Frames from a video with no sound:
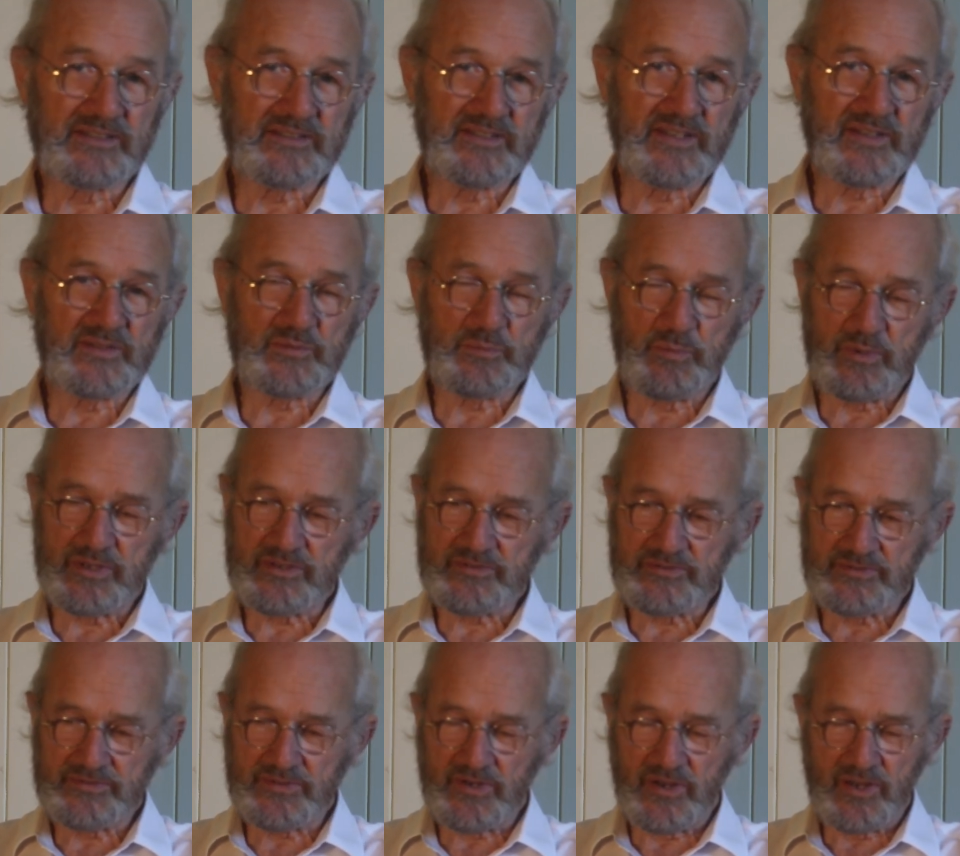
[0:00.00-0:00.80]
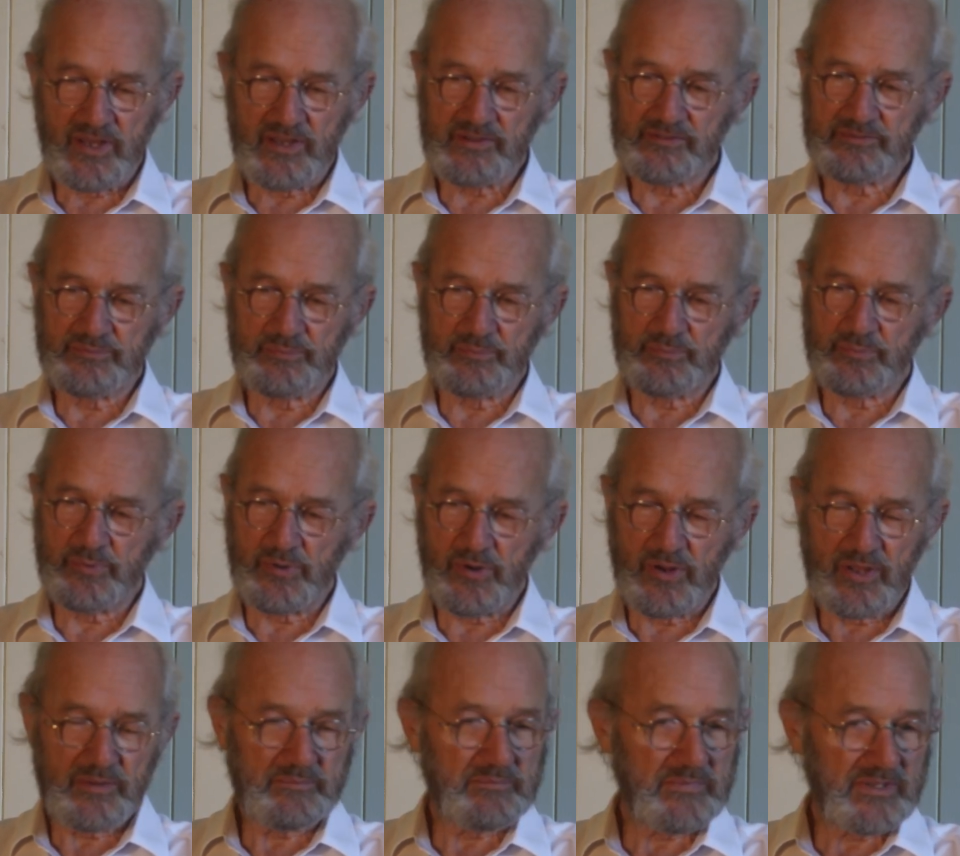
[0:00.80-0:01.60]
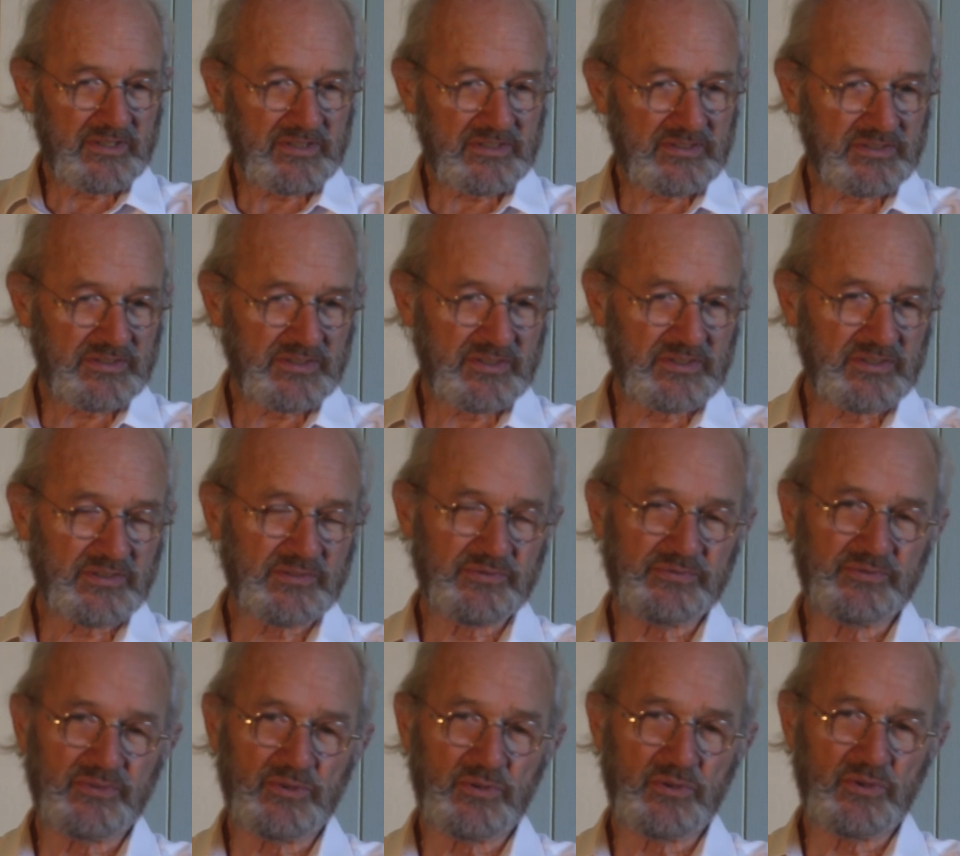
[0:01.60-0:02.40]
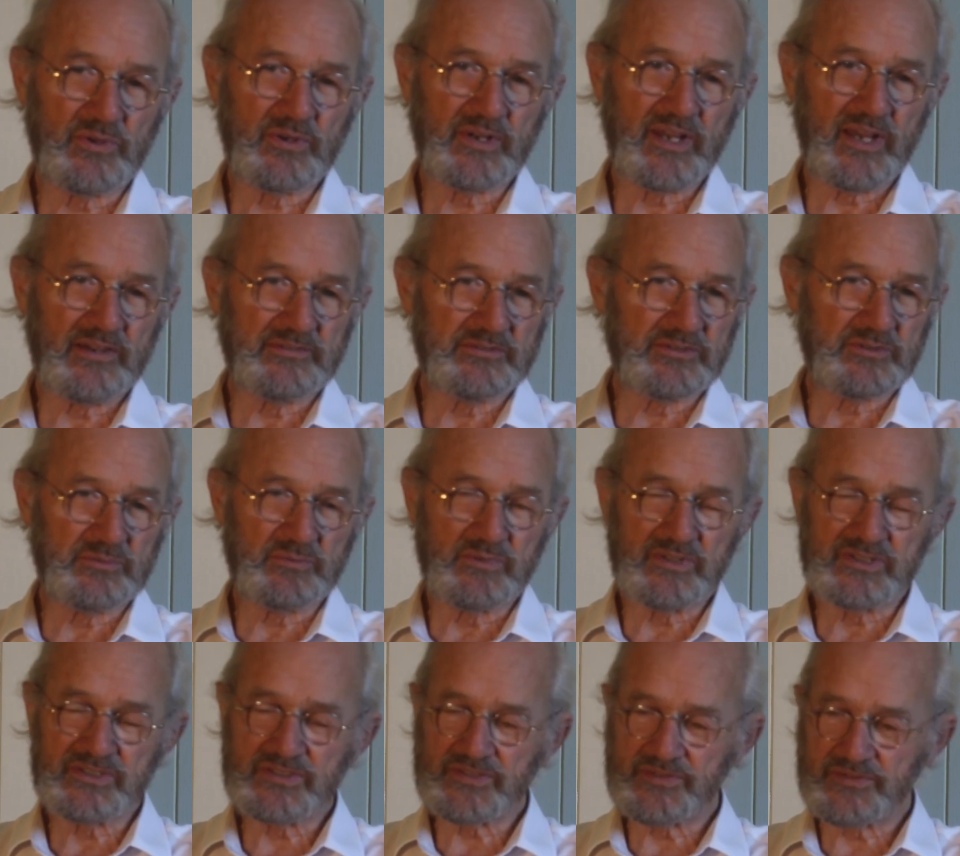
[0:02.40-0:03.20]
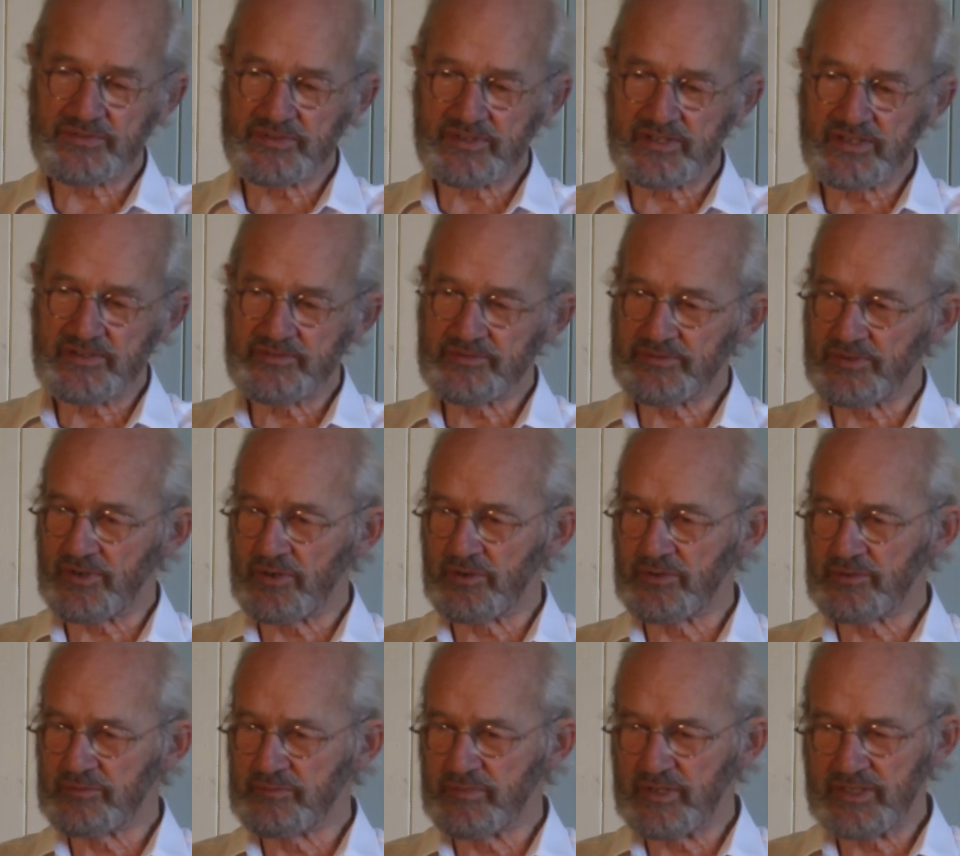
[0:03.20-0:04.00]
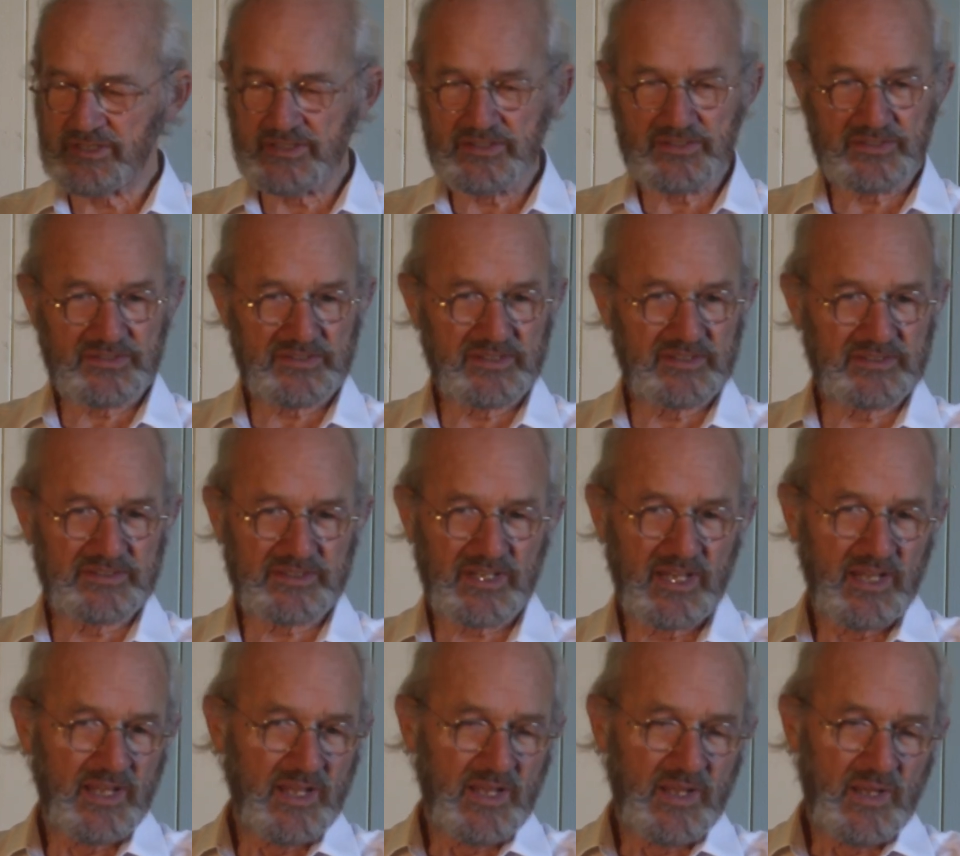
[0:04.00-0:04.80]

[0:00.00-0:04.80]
there's been five prime ministers, four governments, three foreign ministers.